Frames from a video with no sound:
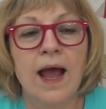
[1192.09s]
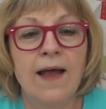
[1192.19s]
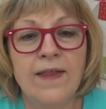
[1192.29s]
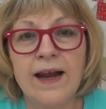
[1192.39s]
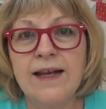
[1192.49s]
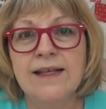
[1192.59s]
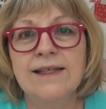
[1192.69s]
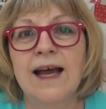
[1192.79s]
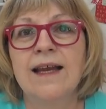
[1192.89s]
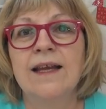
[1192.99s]
And then I
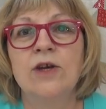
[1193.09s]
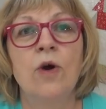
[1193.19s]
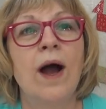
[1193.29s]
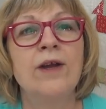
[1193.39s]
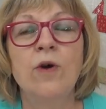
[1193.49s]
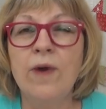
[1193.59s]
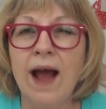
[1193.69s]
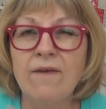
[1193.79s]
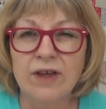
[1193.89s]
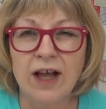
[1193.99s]
decided, you know, I don't
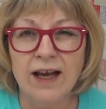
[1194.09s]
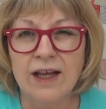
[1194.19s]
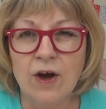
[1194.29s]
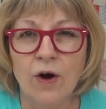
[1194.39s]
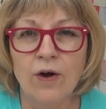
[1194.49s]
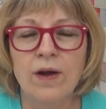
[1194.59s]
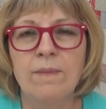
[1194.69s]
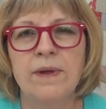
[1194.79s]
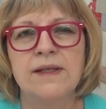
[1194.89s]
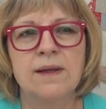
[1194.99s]
have a lot of
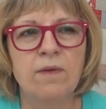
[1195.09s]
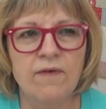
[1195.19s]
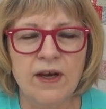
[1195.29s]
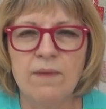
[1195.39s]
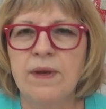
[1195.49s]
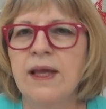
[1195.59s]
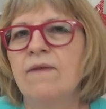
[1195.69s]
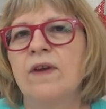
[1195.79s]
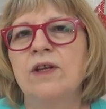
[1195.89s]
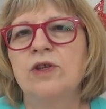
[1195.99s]
yarn, but some of it had been
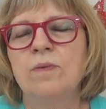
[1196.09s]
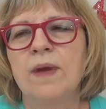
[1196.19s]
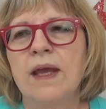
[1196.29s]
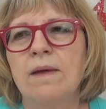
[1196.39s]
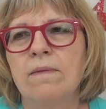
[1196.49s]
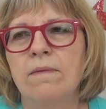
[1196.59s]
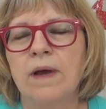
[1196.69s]
given to me,